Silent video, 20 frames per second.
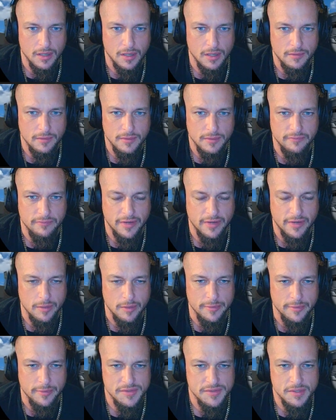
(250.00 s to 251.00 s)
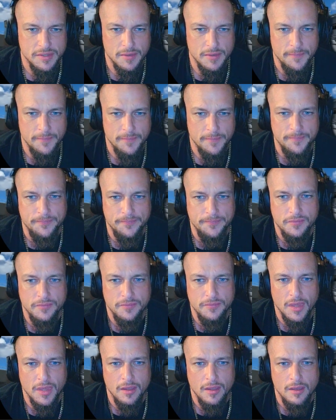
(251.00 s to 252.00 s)
environments.
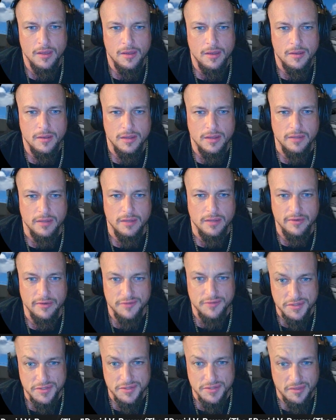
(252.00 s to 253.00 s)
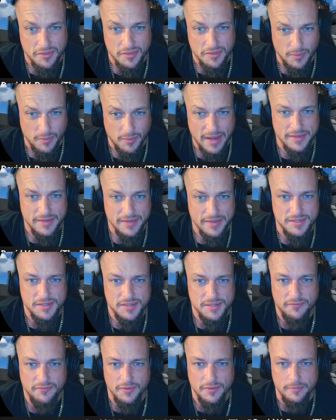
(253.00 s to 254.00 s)
Even if just the
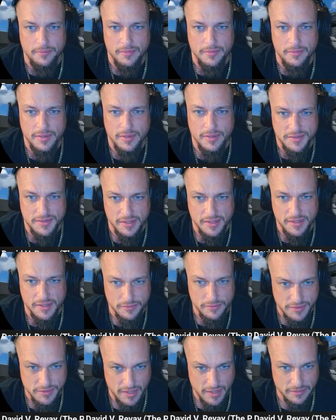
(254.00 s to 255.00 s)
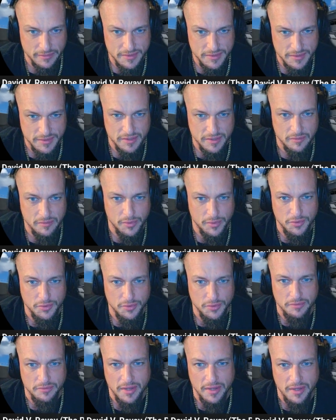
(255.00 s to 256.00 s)
threads from a single stainless steel
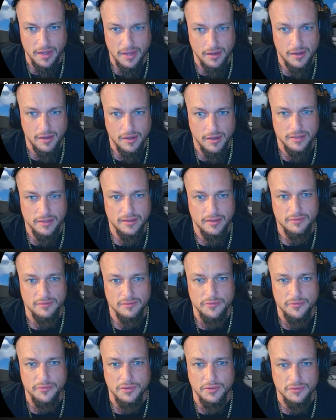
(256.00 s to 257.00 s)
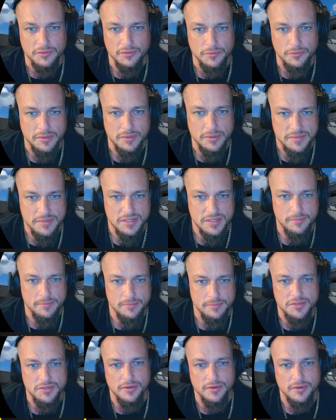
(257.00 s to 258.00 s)
bolt are making contact with an aluminum
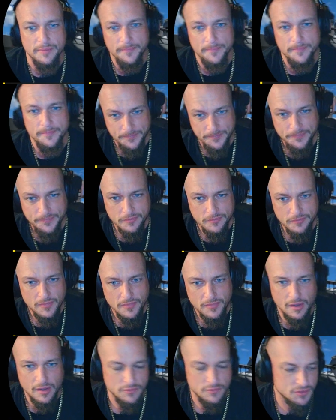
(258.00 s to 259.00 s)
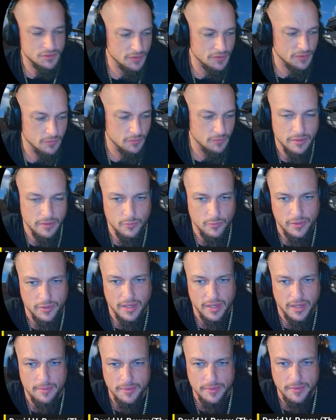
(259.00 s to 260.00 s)
substrate, I'll show you what
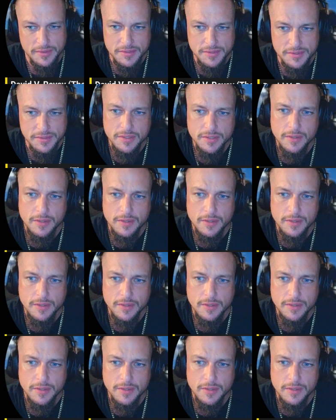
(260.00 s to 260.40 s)
happens.